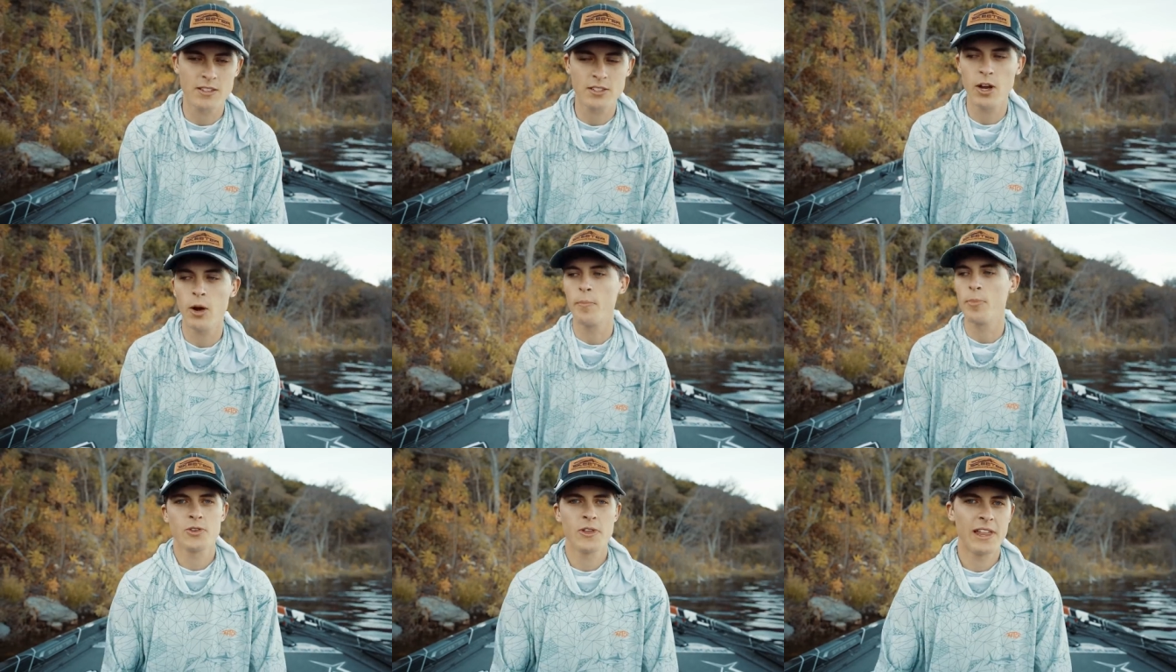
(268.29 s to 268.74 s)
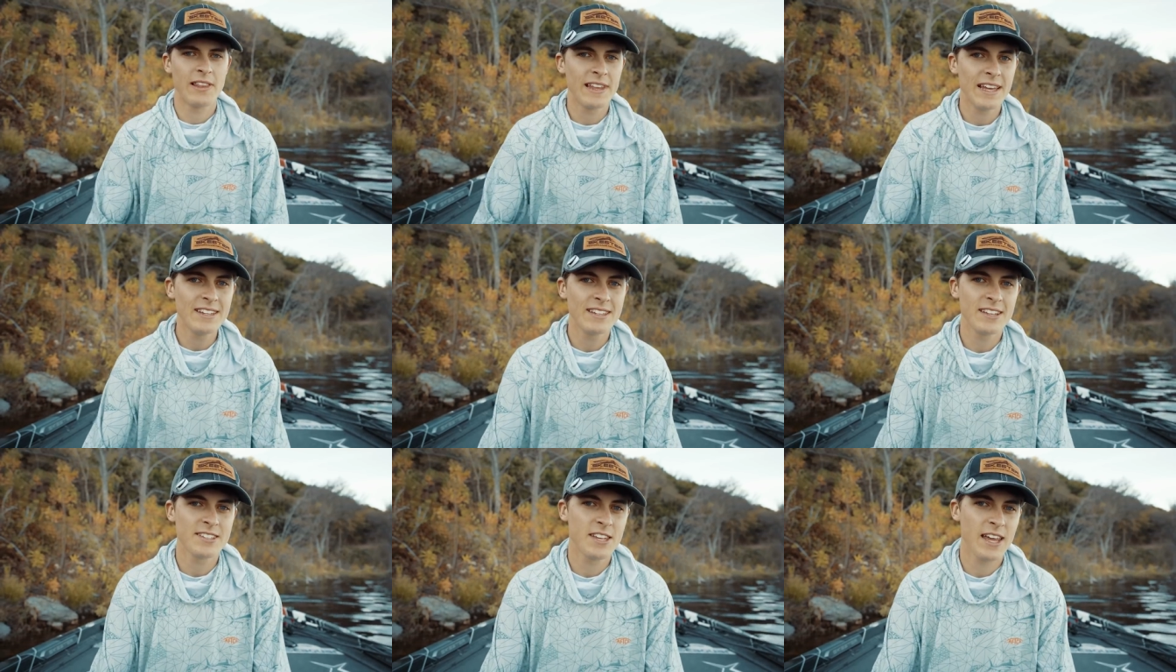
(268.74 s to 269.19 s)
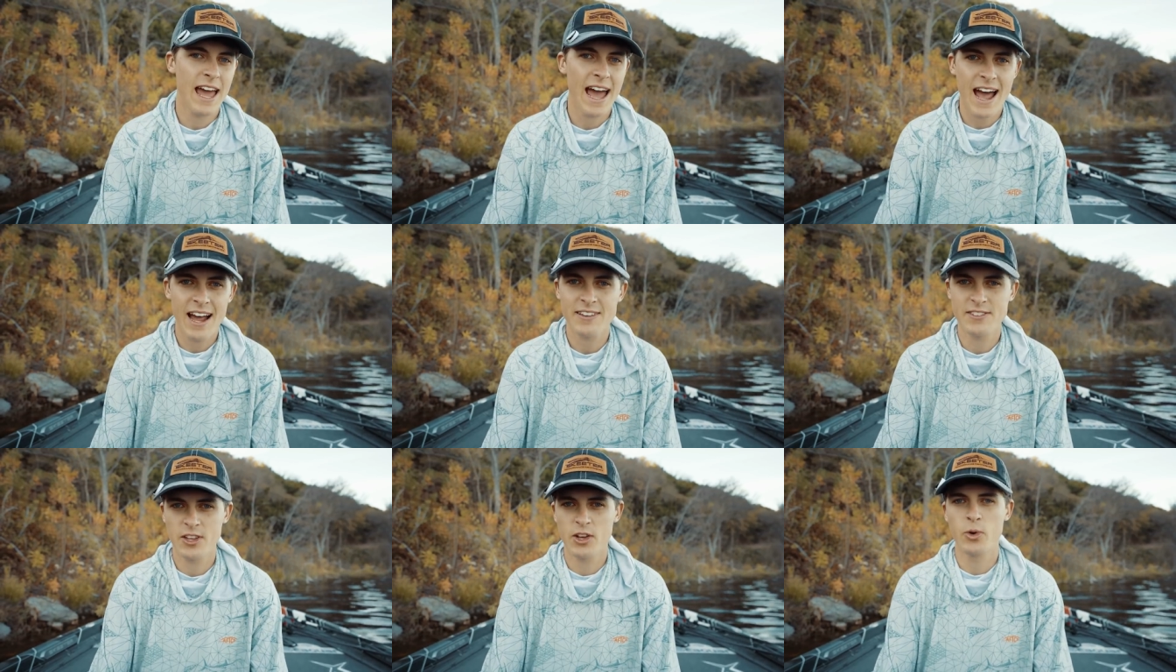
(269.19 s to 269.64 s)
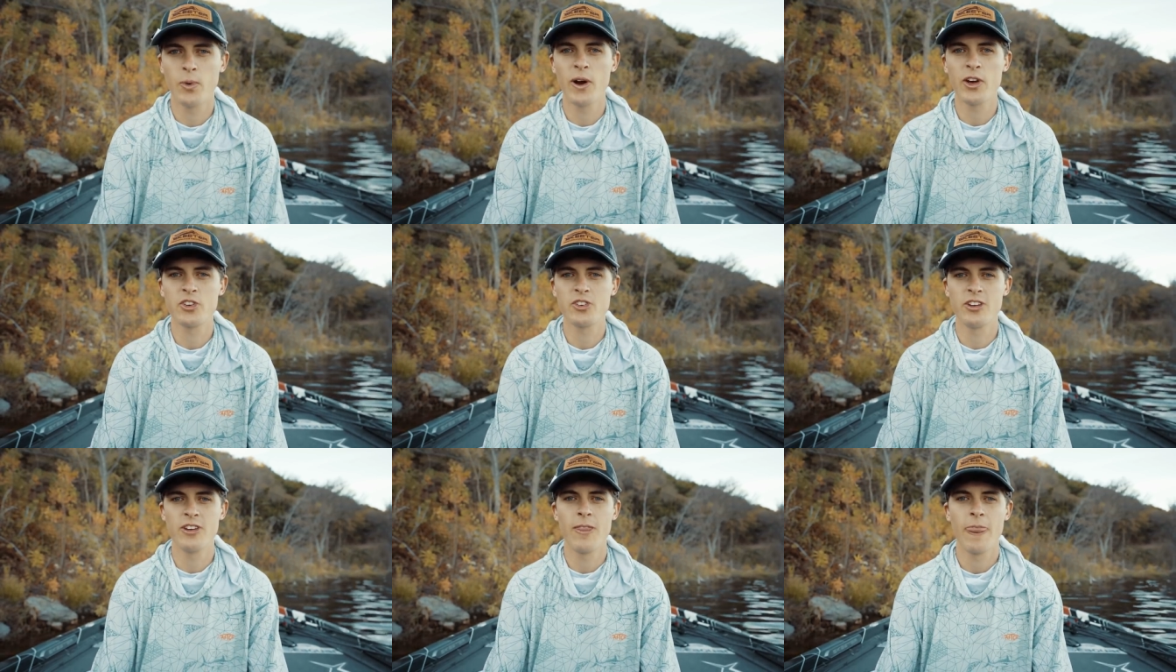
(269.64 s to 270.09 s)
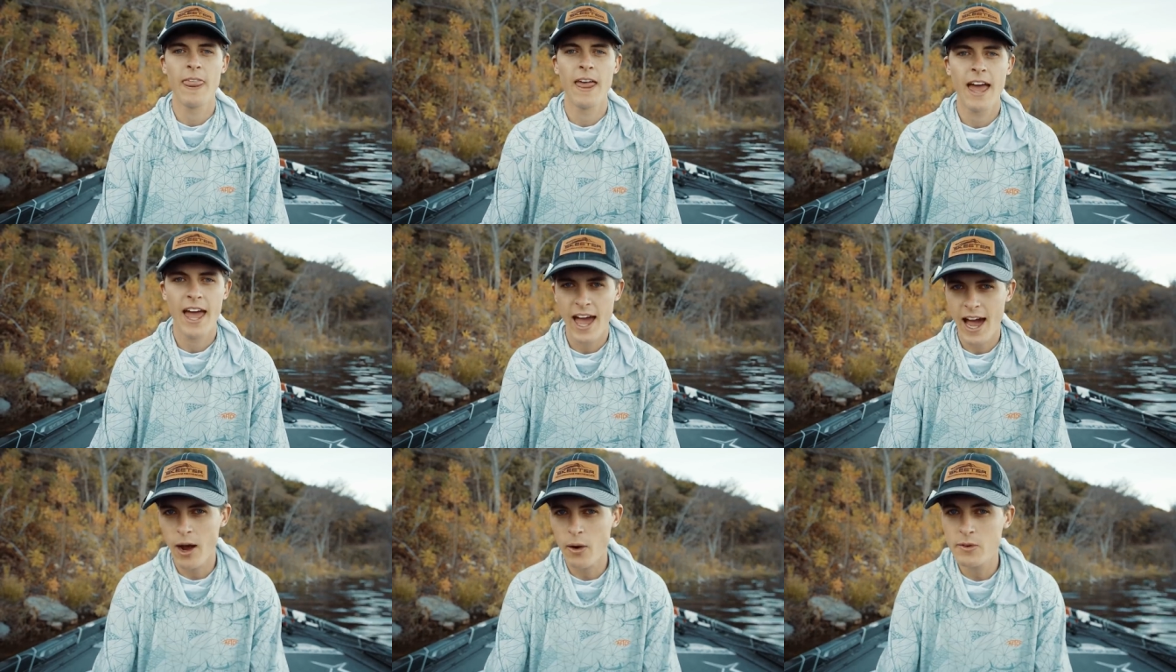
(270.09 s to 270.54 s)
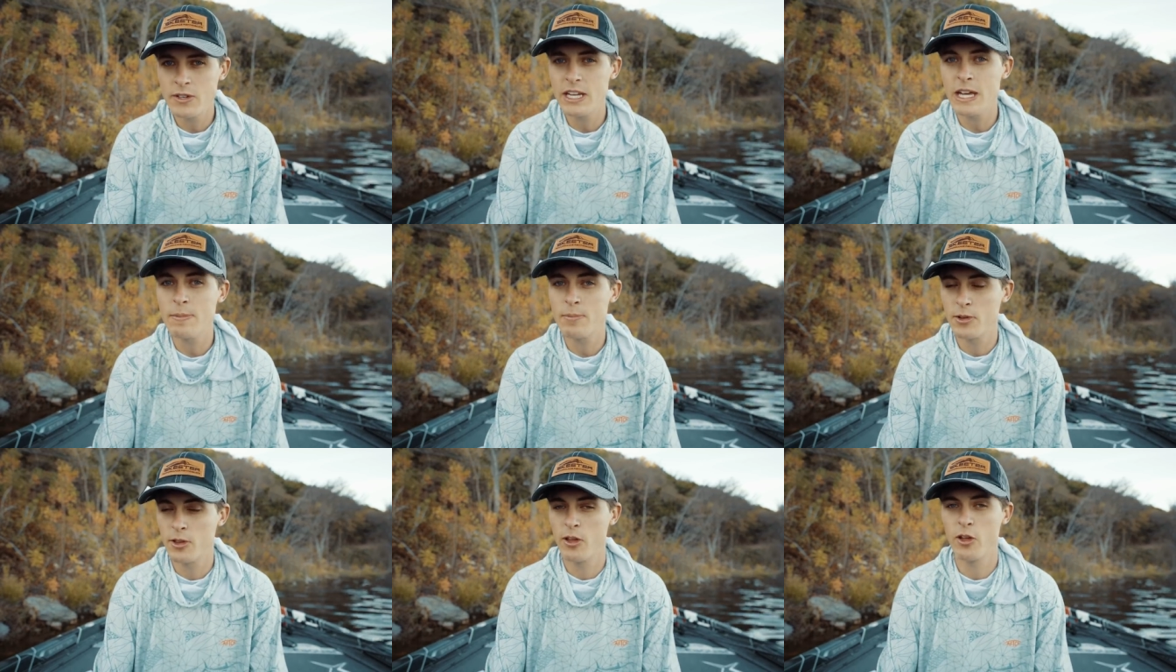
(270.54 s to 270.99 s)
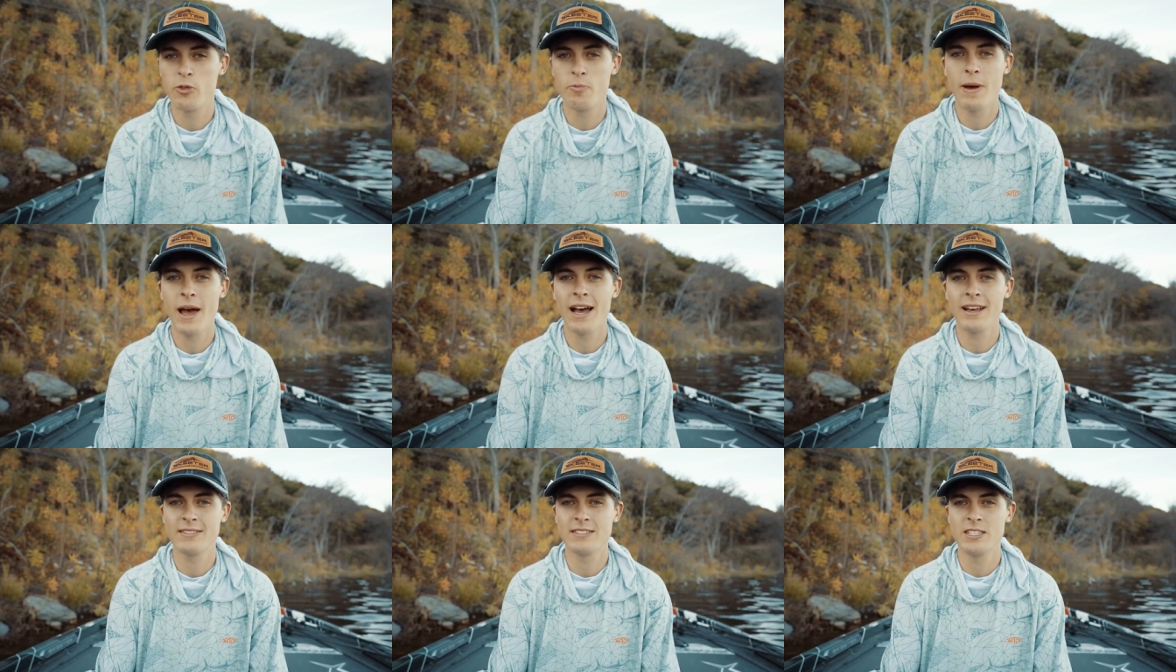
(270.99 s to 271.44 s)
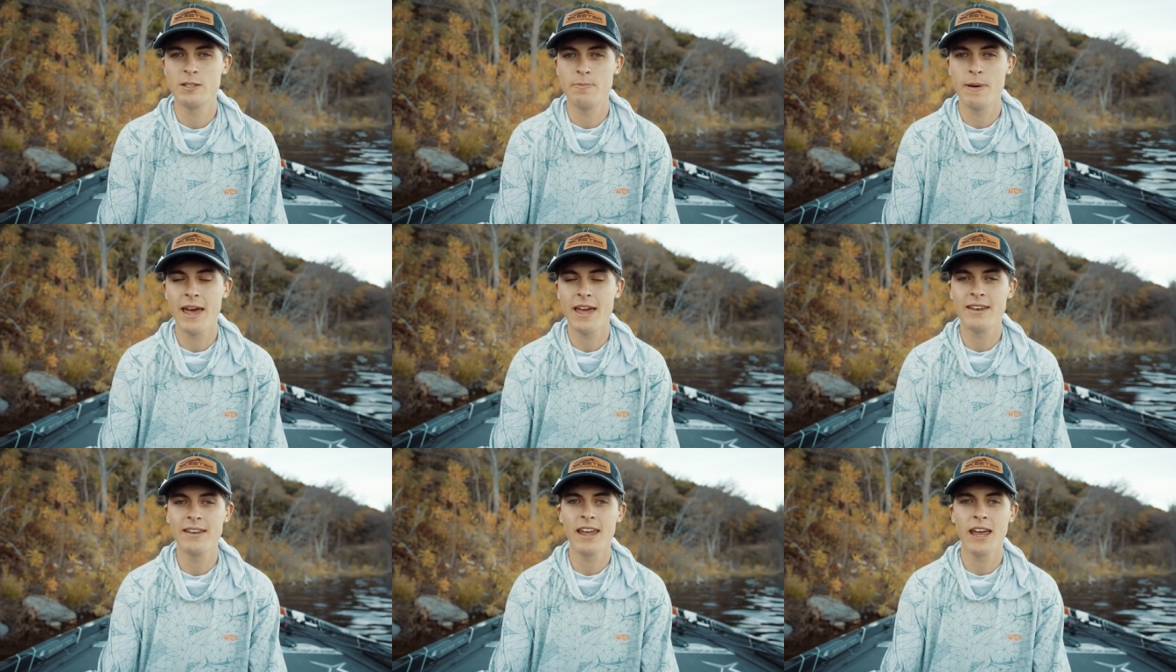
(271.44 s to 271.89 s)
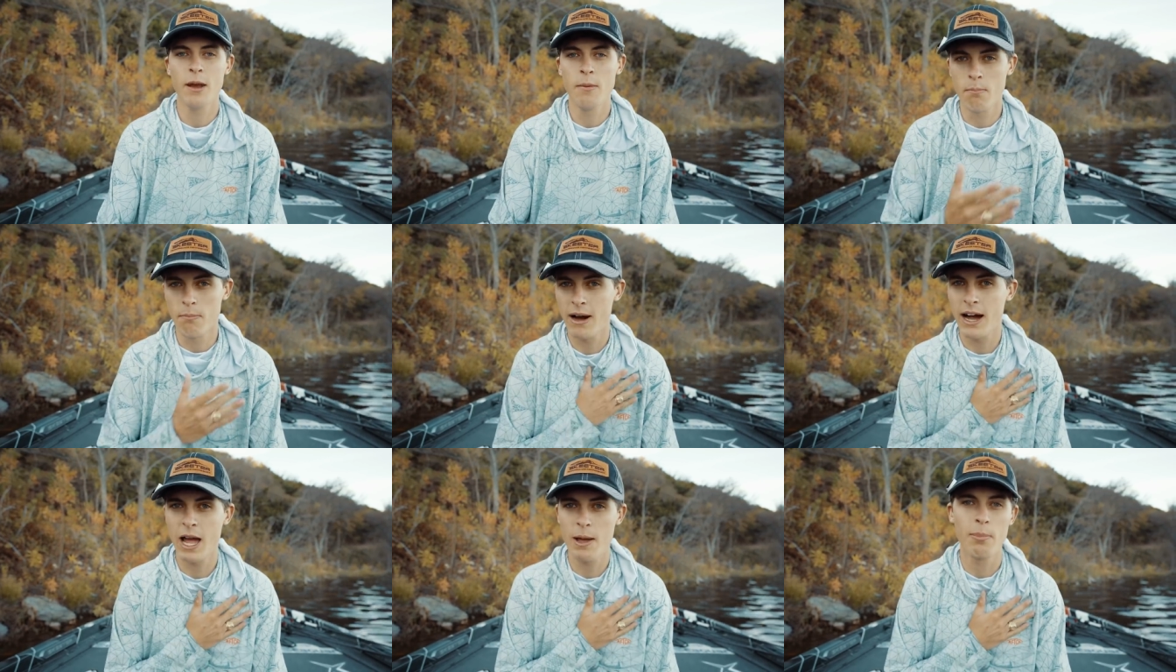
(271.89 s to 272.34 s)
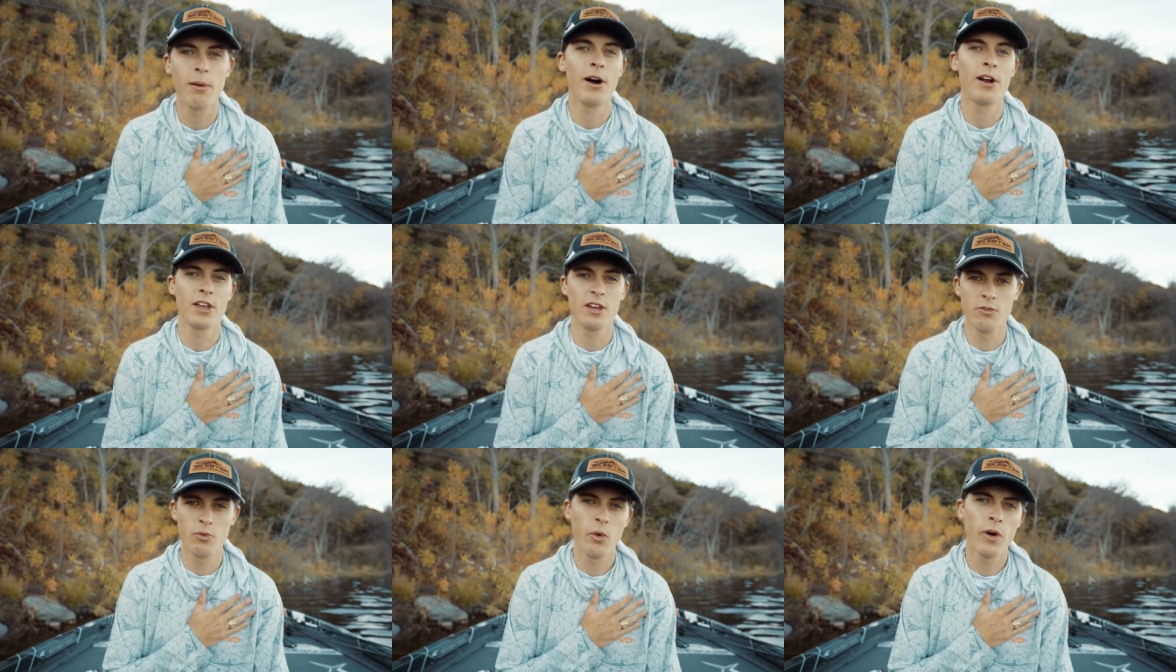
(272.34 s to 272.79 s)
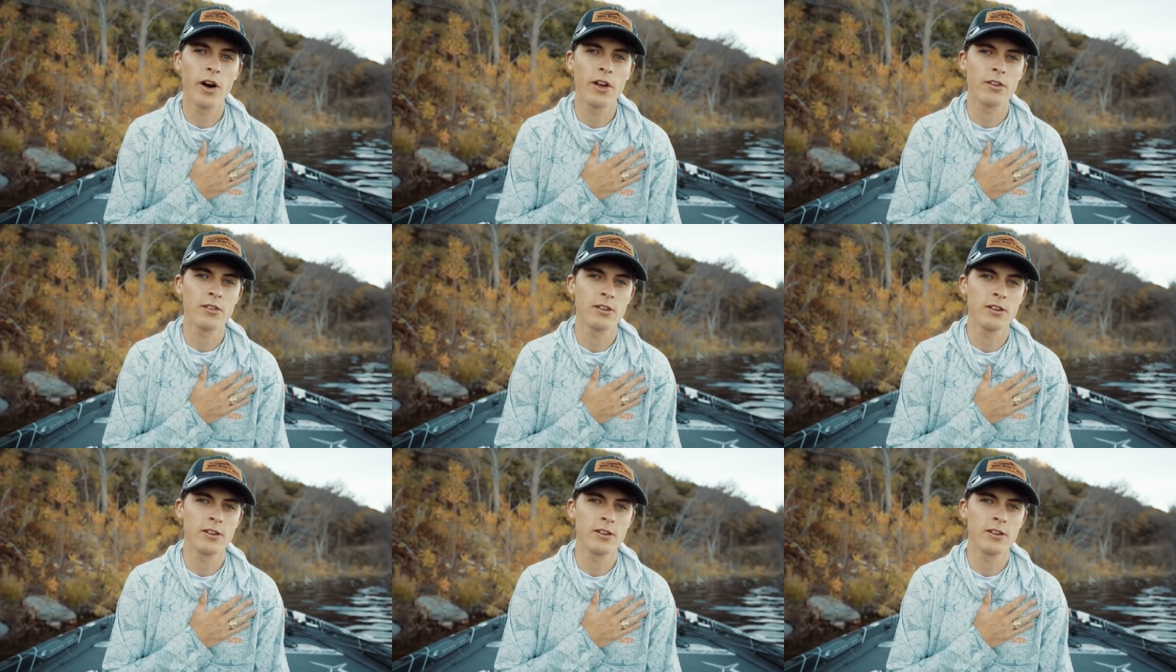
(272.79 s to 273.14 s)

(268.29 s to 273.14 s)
So, so that leads us to ask the question, how deep do those bass suspend in my body of water?